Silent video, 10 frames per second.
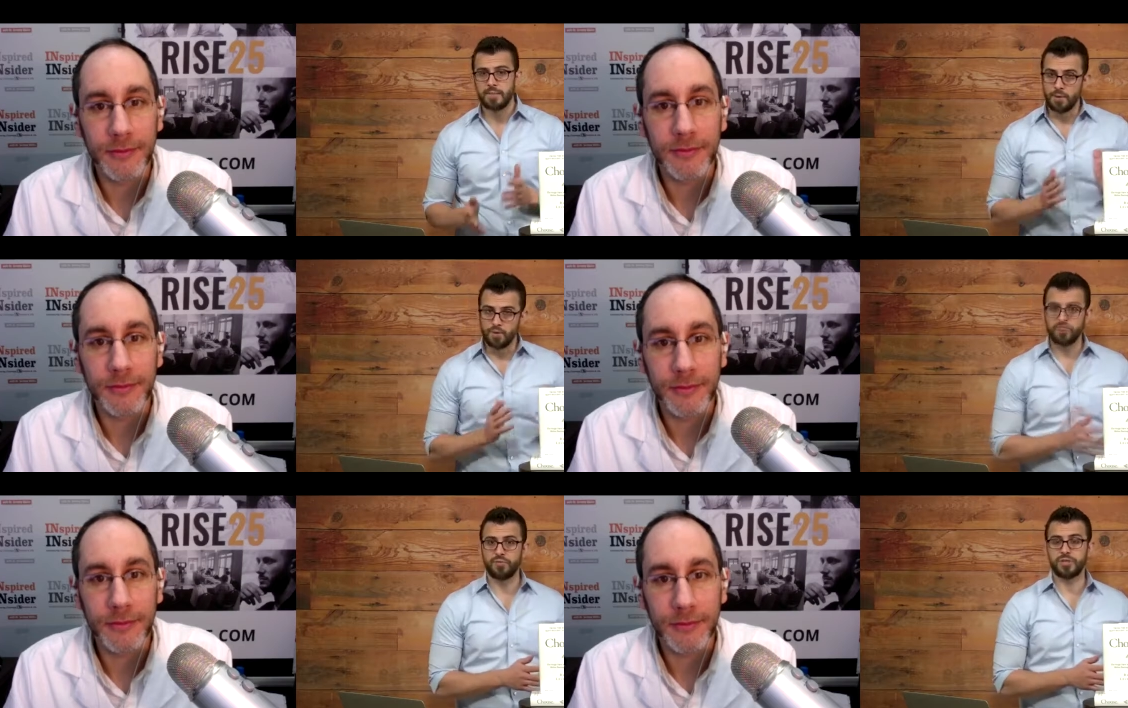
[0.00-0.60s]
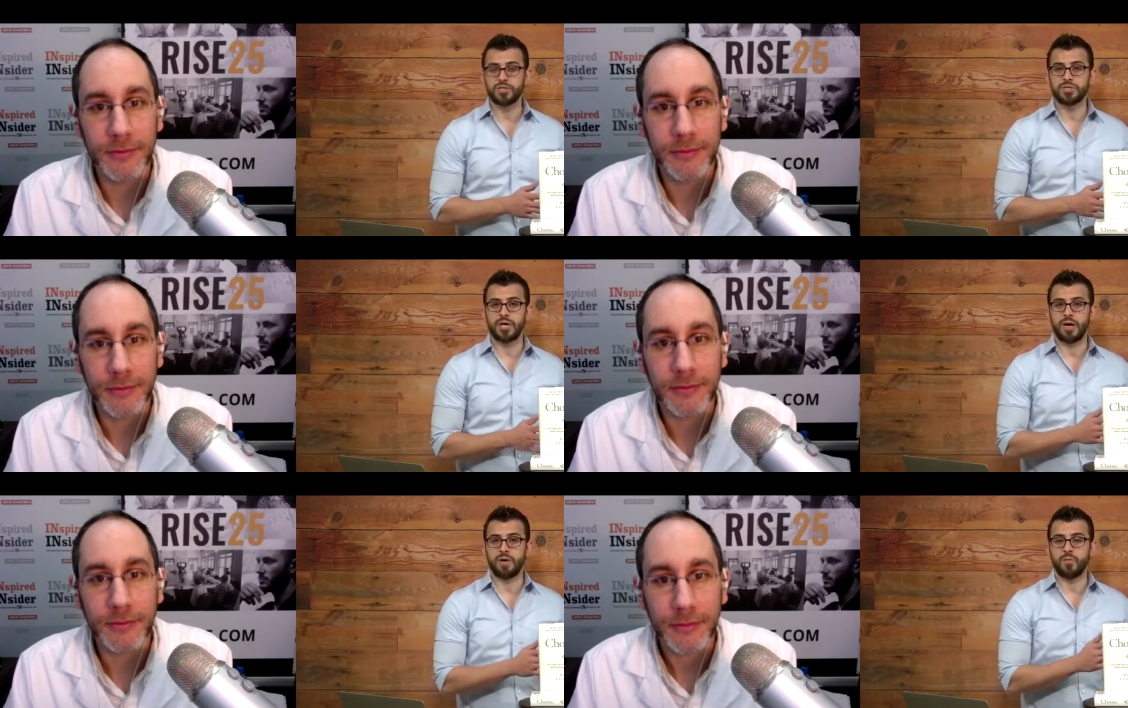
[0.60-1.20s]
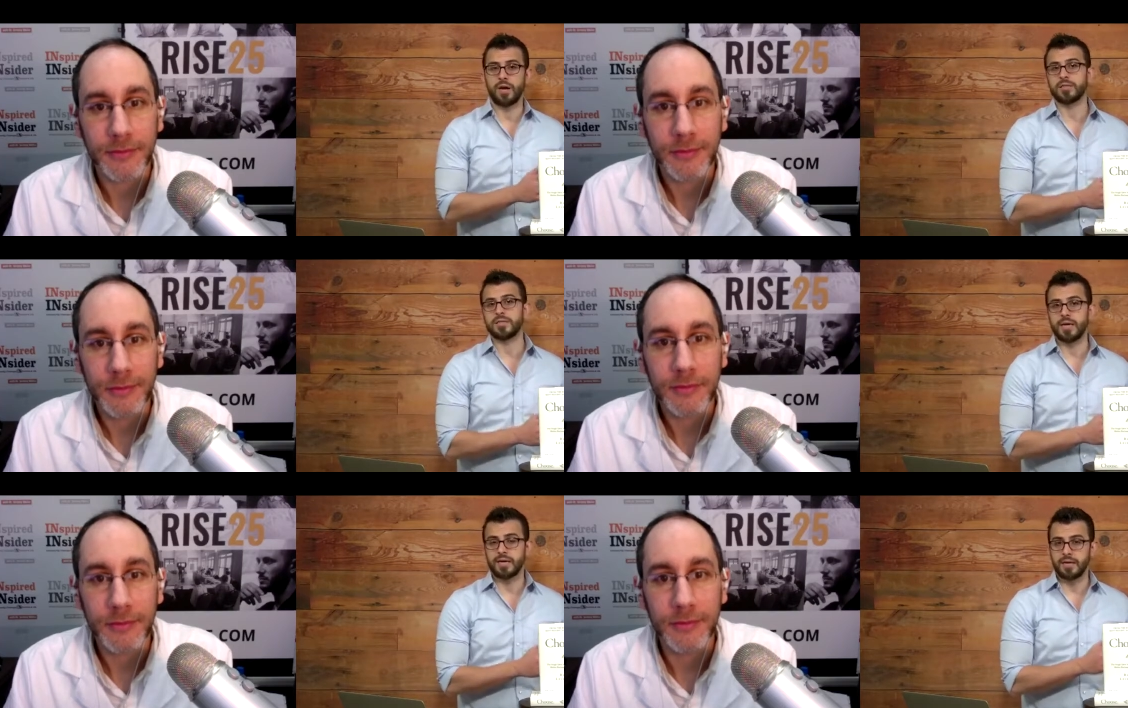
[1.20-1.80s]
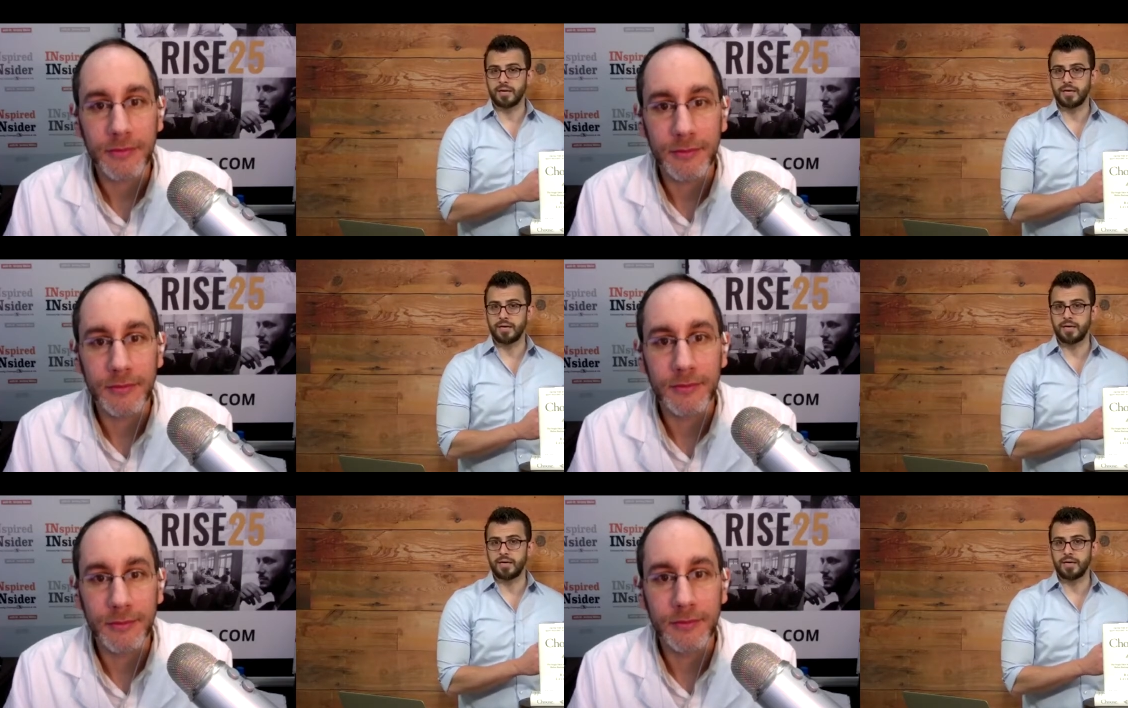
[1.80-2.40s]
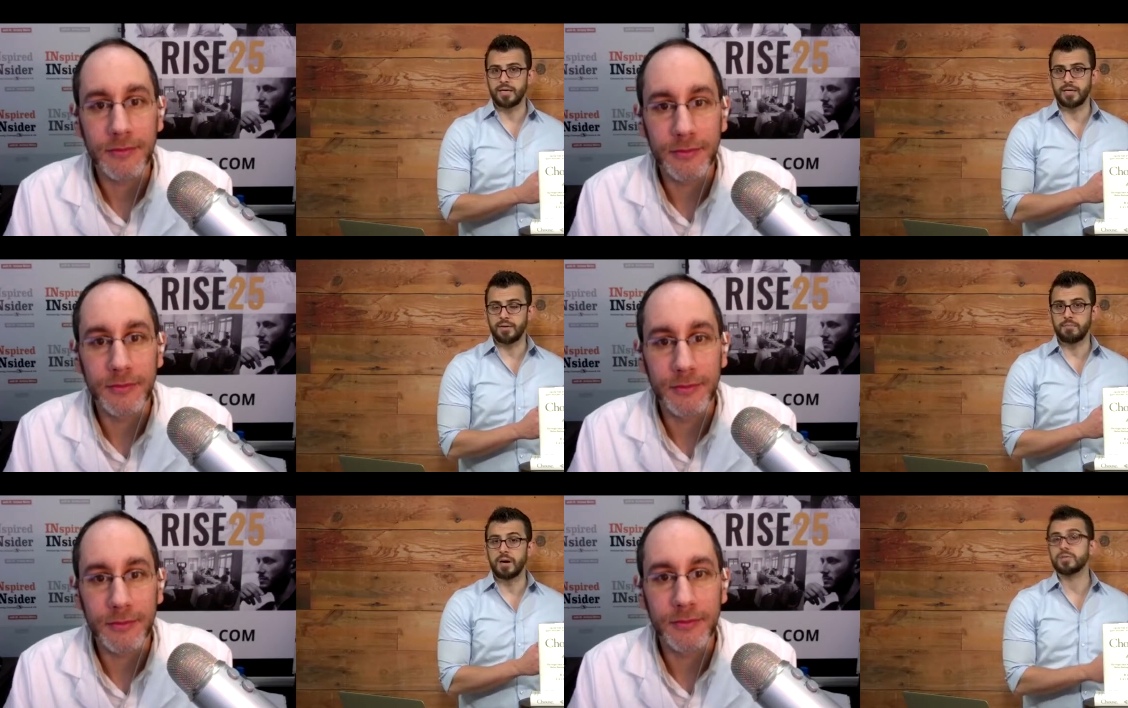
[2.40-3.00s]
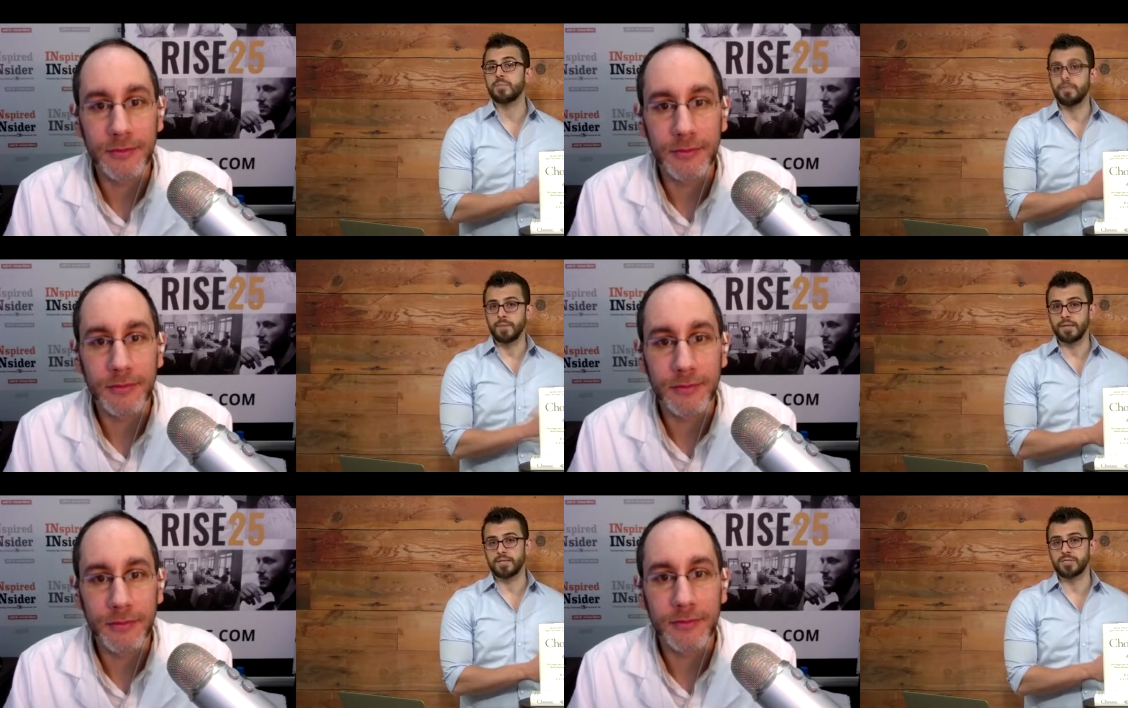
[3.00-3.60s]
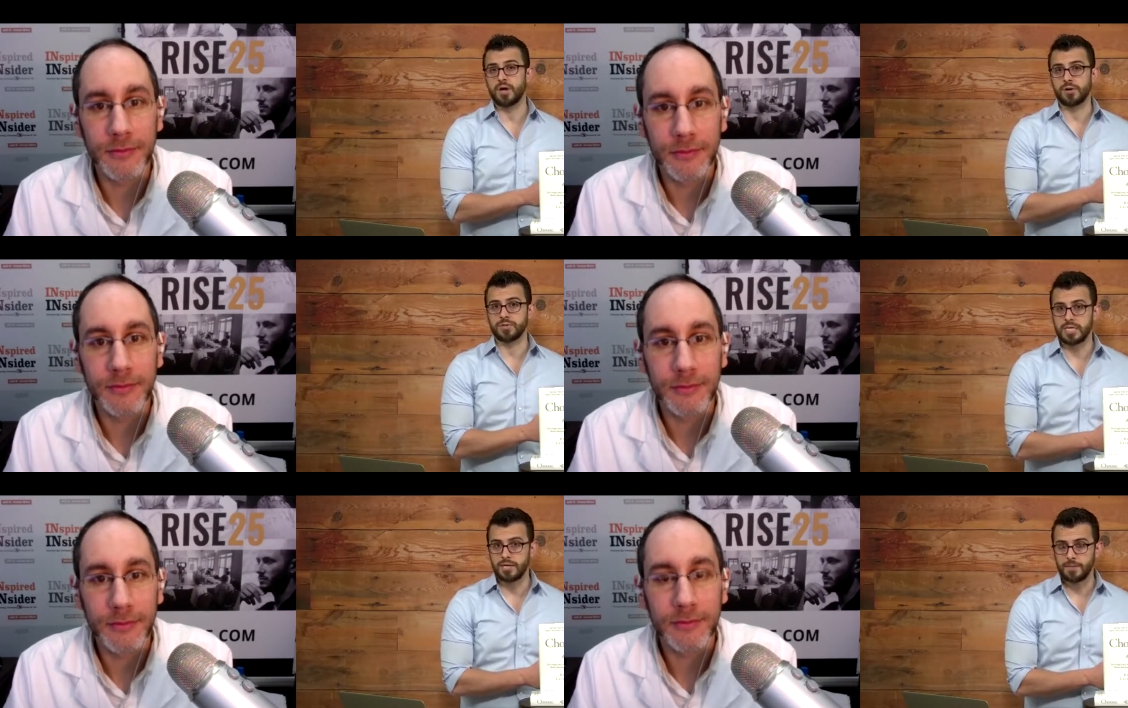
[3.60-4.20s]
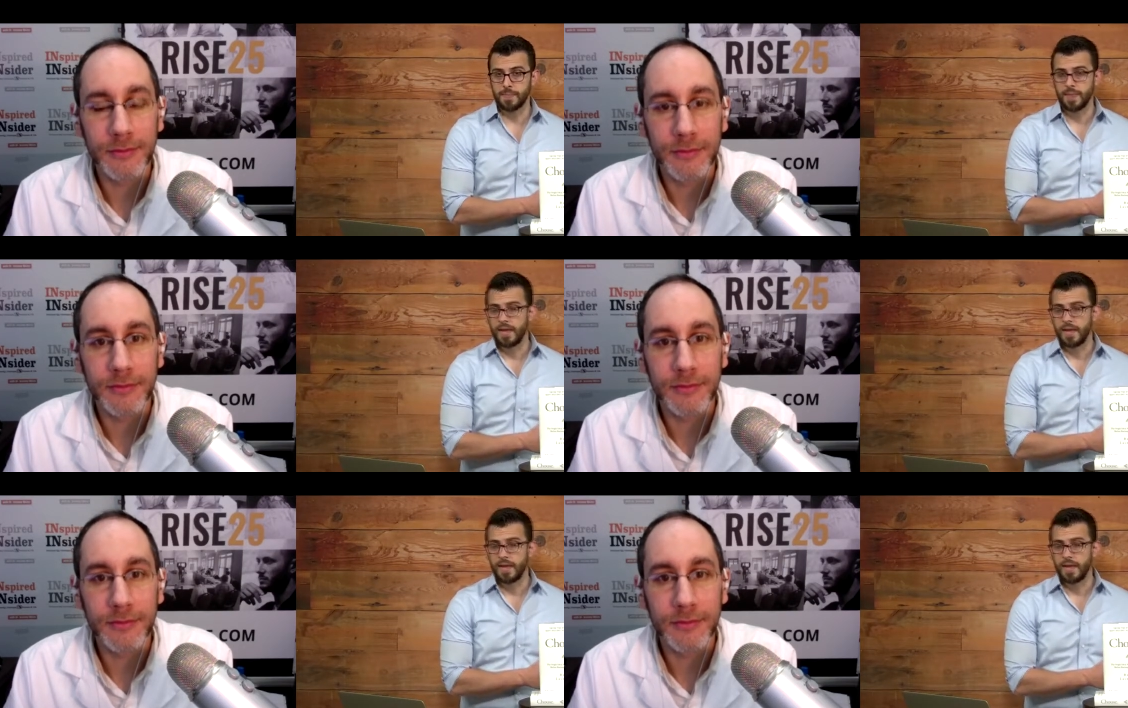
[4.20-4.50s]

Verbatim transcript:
Speaker 1: both of which went on to make multiple millions of dollars a year.